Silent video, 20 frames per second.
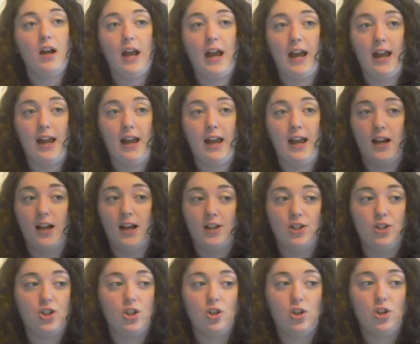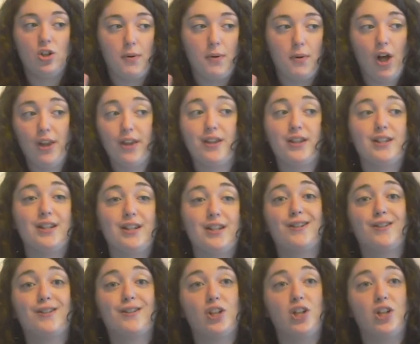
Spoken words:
and politics